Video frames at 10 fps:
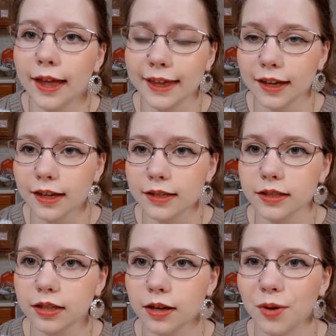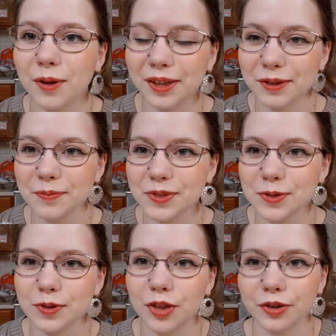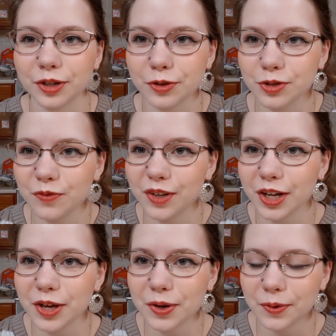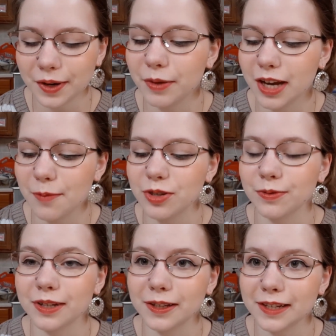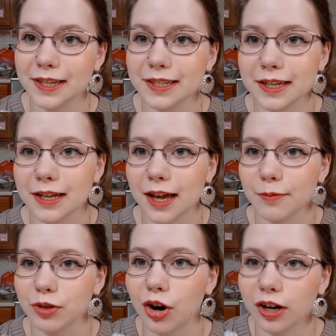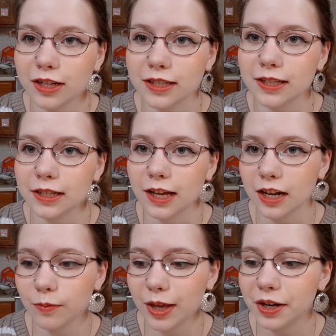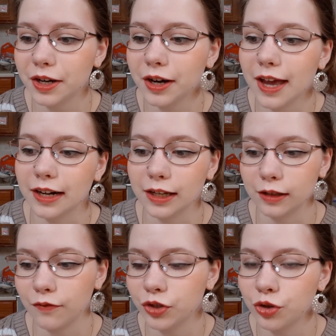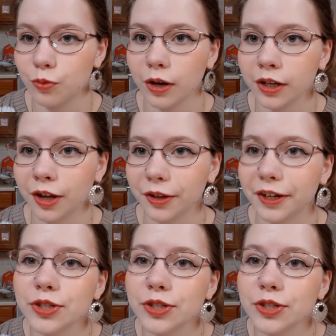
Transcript: Hey guys, welcome to another YouTube video. My name is Rondella Daisy. I'm an artist and animator and I love to do watercolor.